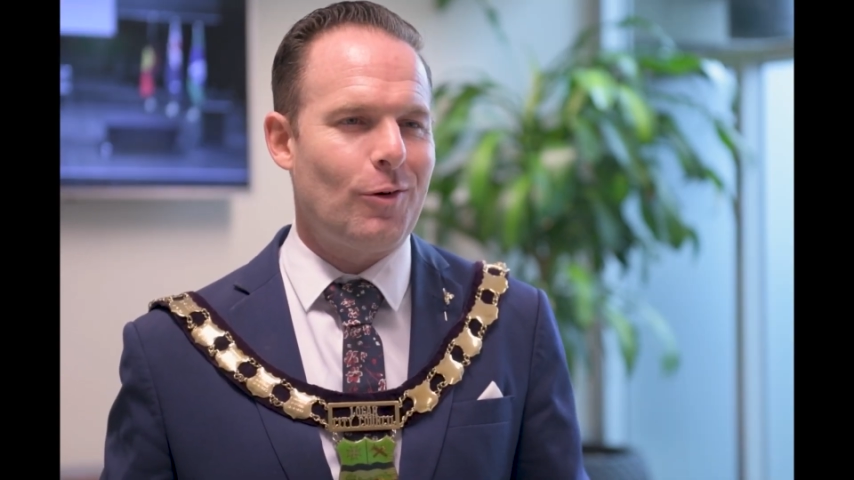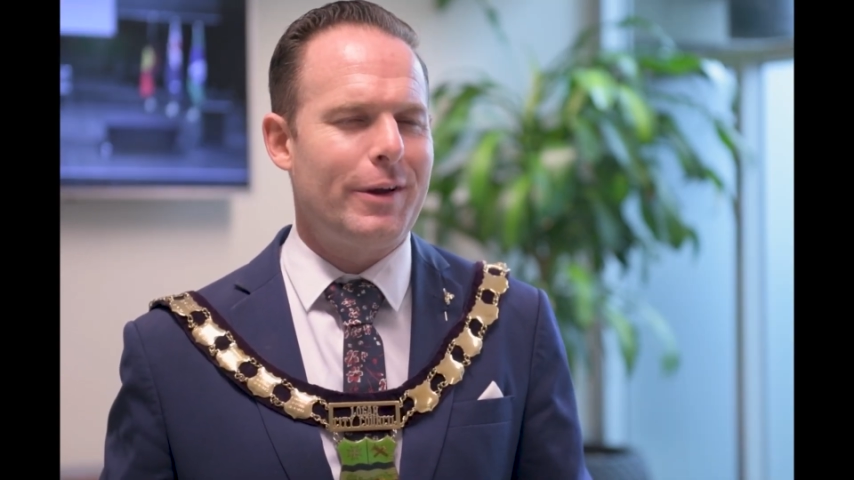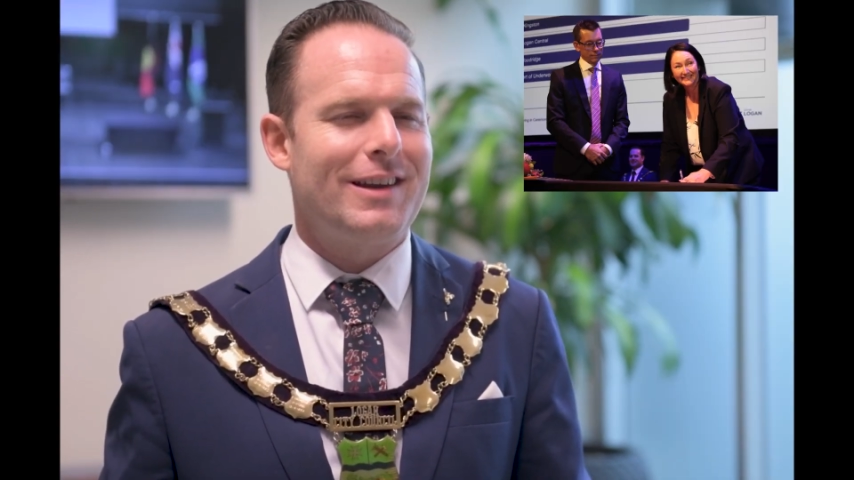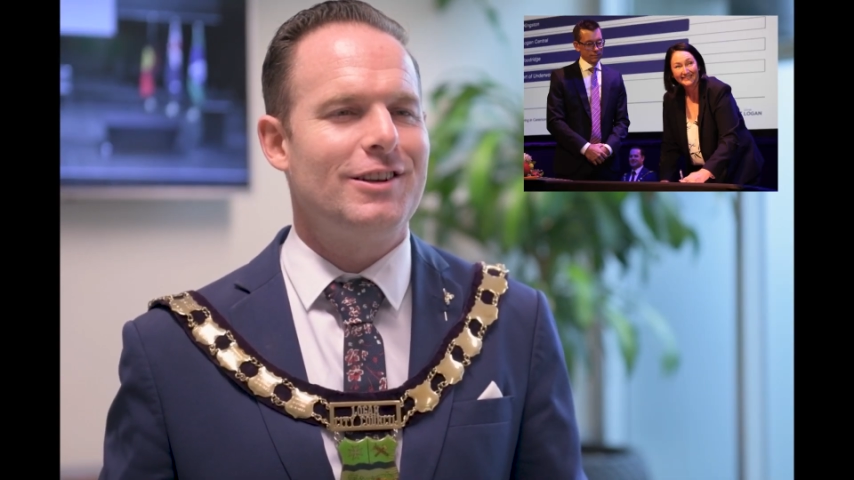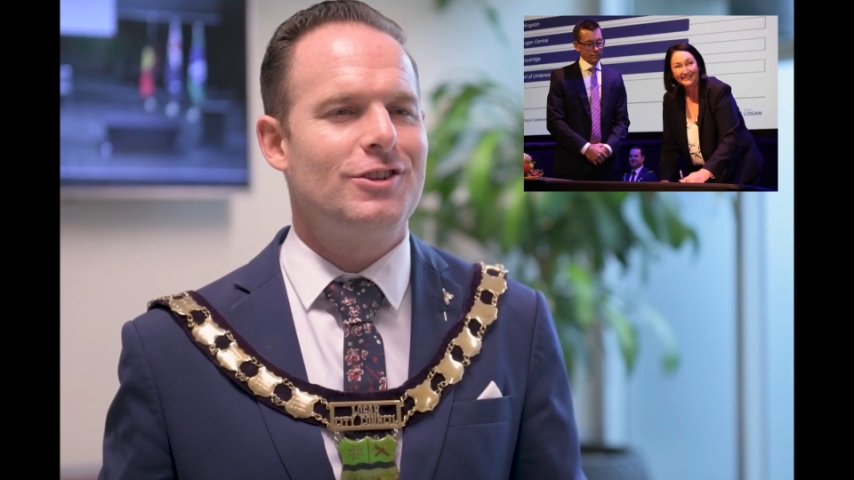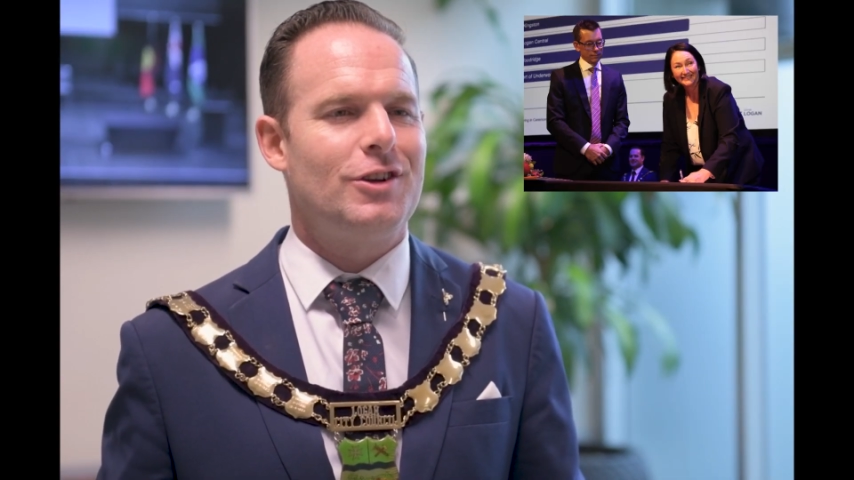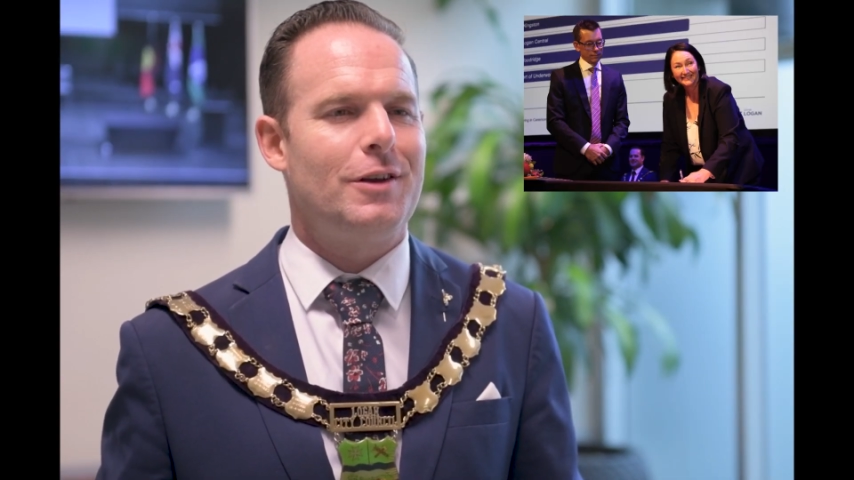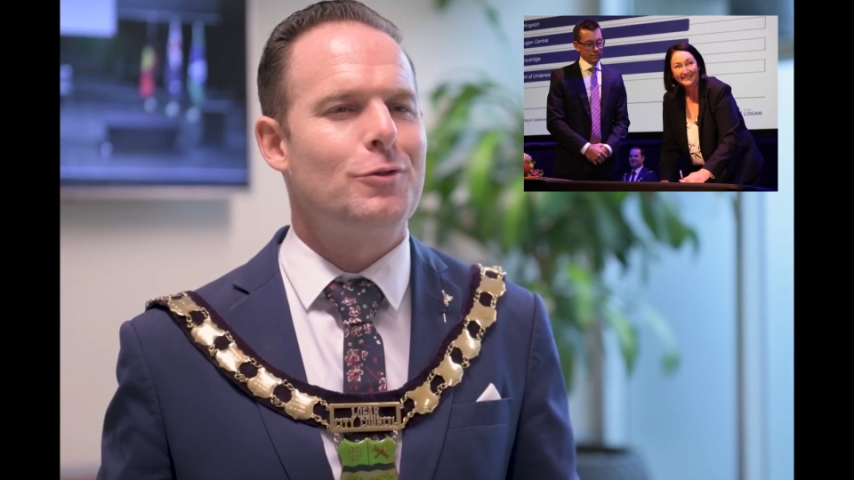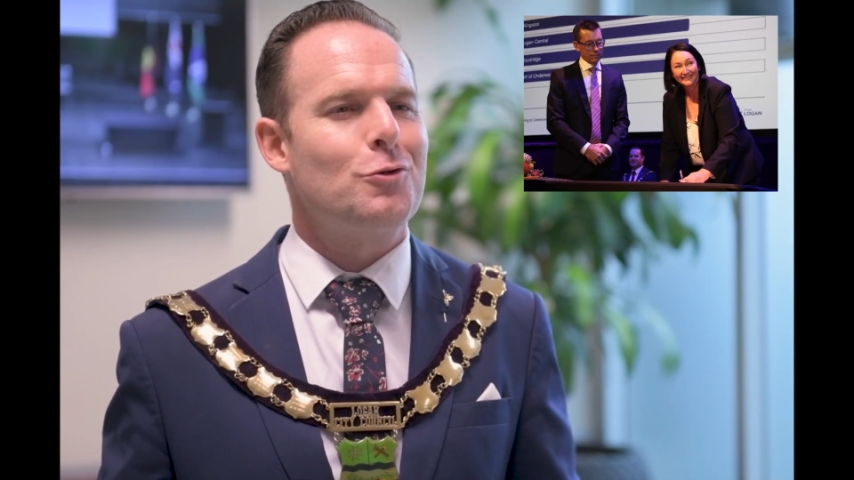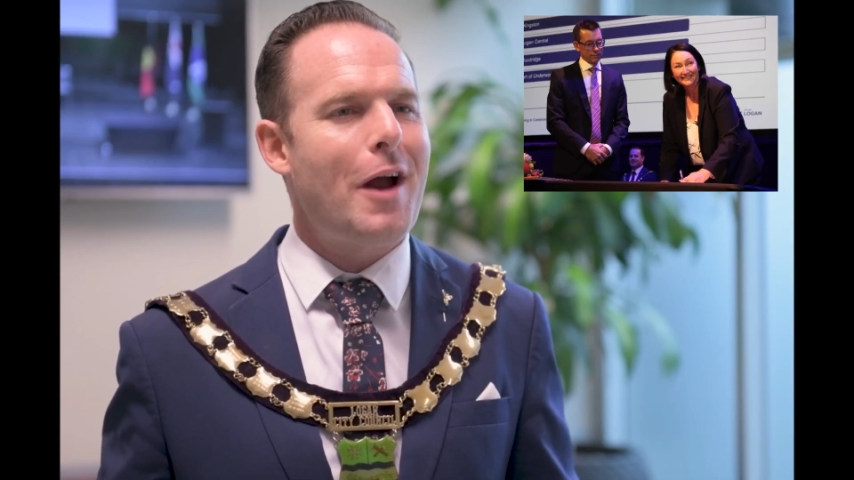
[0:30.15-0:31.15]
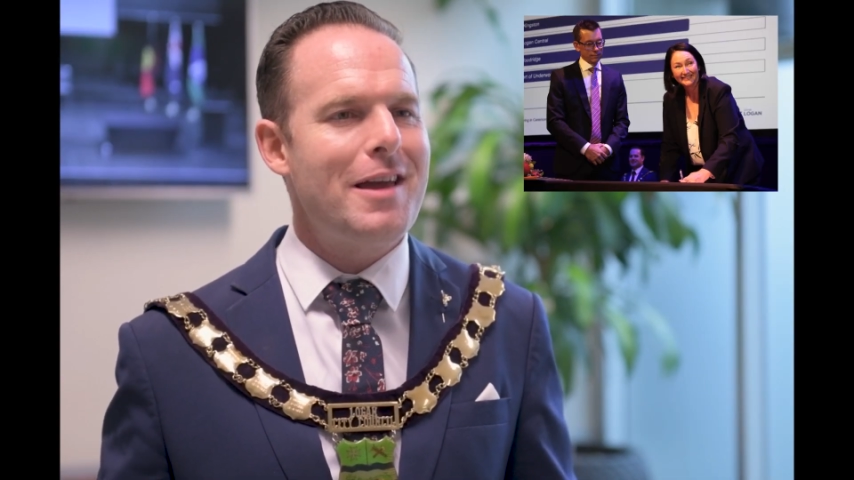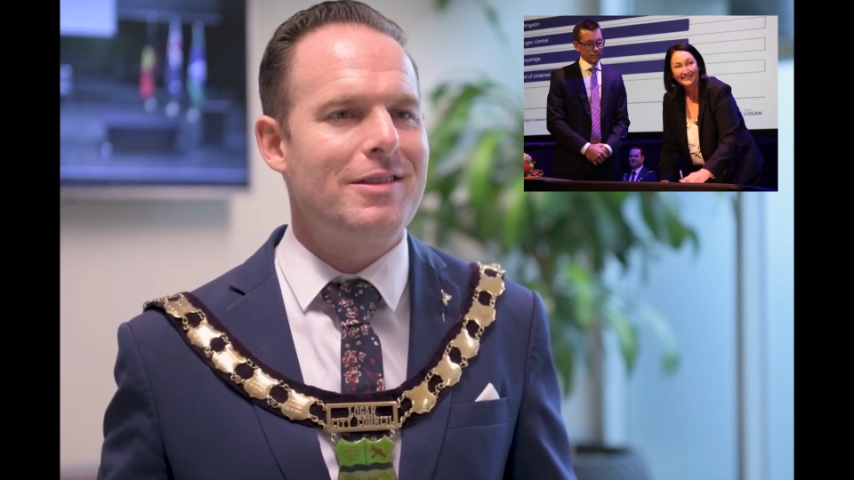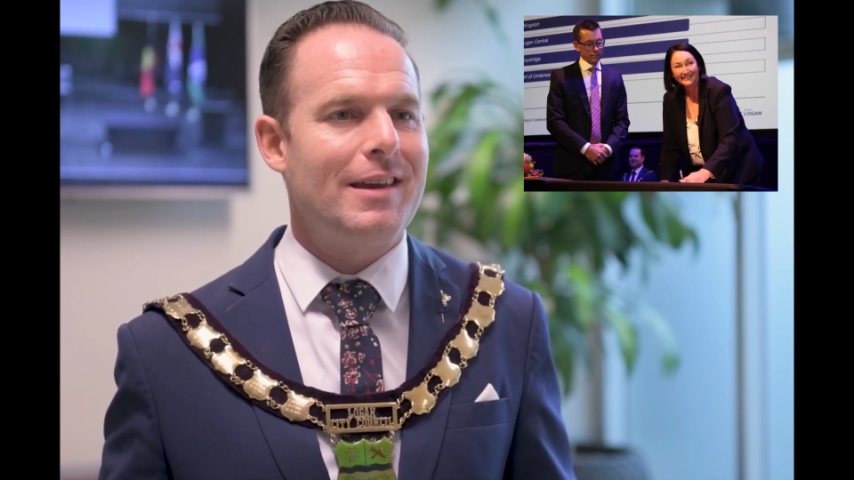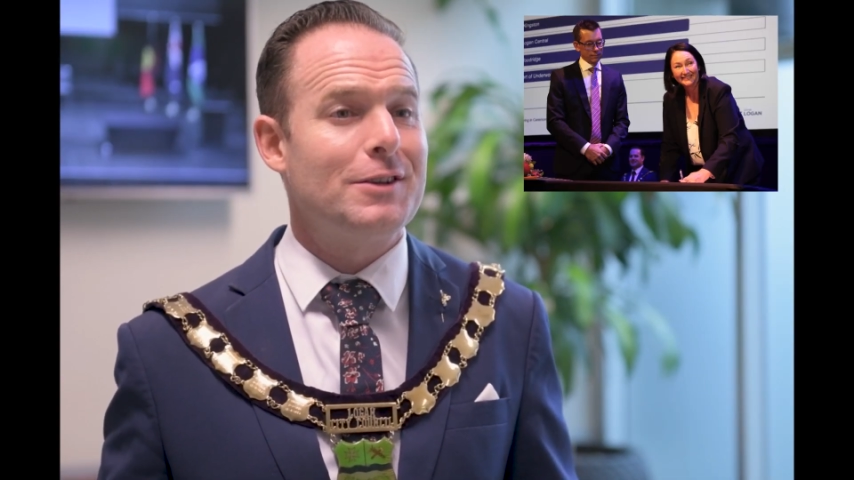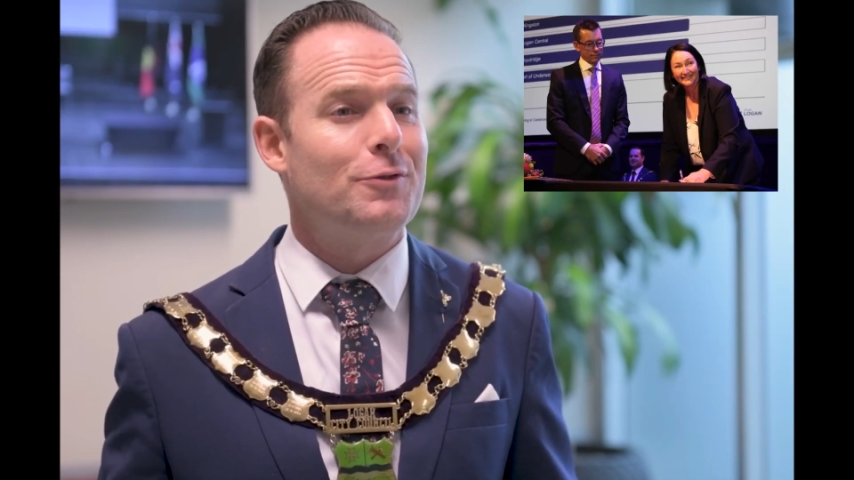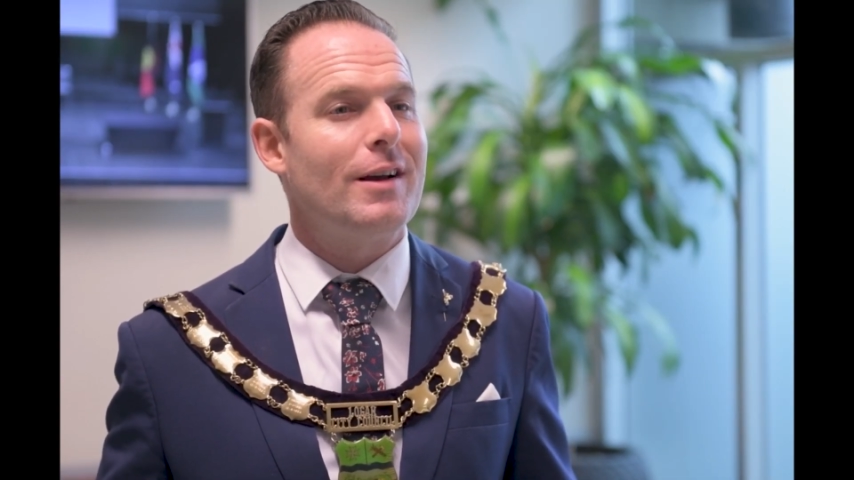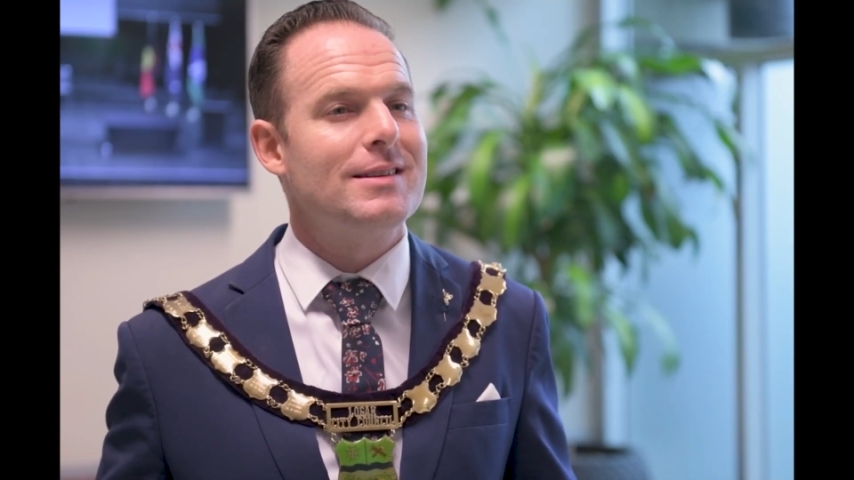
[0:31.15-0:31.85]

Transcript: we can achieve great things for our